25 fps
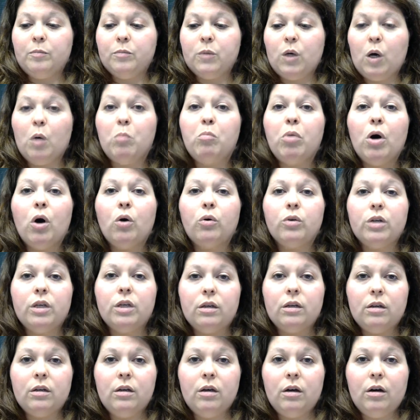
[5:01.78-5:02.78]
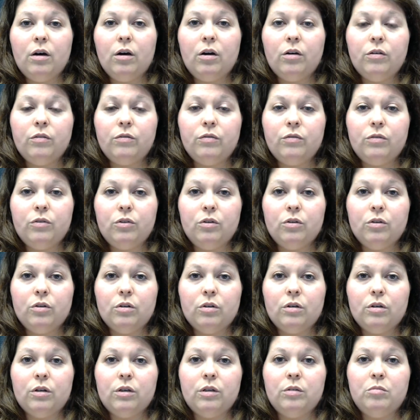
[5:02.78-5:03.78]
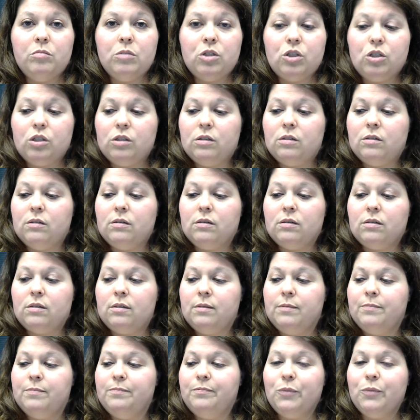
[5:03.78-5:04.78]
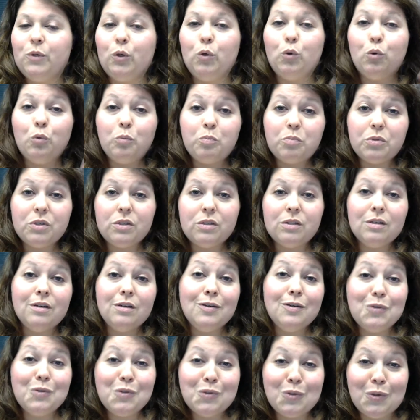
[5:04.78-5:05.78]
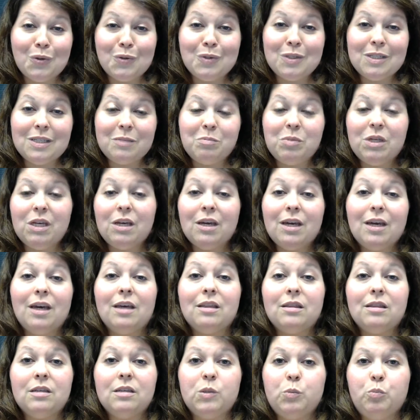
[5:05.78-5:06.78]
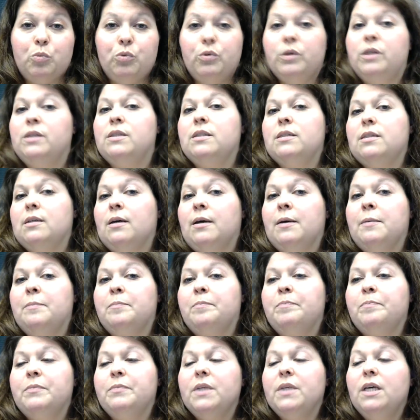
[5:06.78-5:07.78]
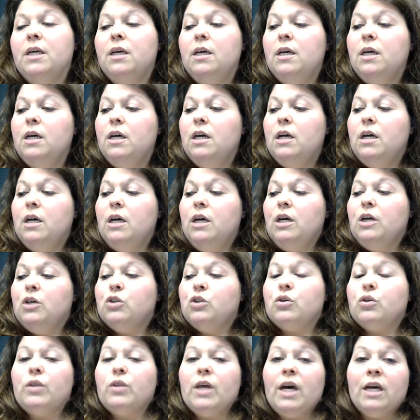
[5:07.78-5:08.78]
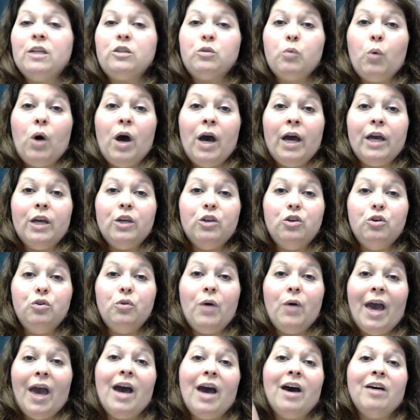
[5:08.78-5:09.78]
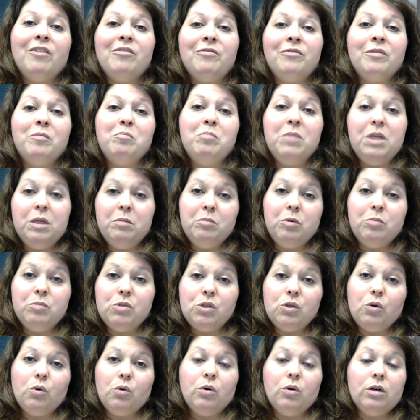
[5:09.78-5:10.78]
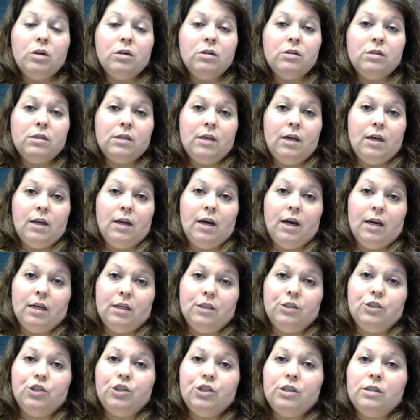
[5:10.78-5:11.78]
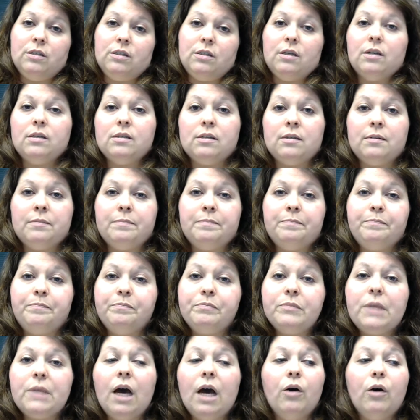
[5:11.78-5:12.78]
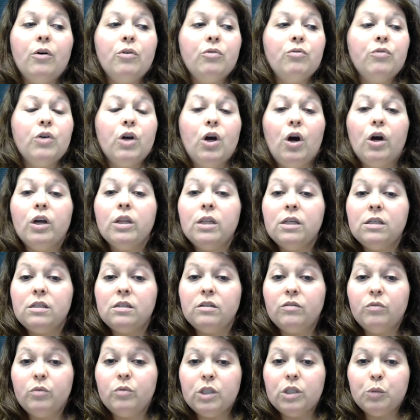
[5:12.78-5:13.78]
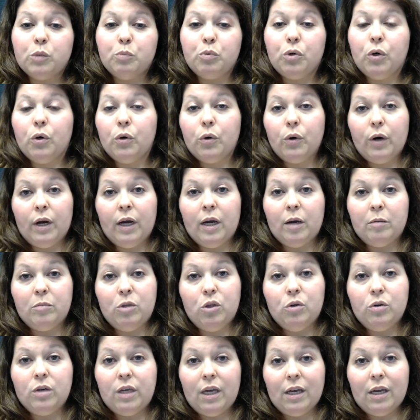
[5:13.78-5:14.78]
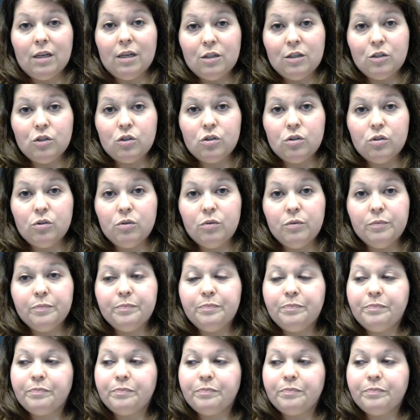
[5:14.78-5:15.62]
component of your admissions hoops, so to speak, at this point in time. So that's why you have minimum scores and hygiene doesn't. Now, regardless of which program you get into,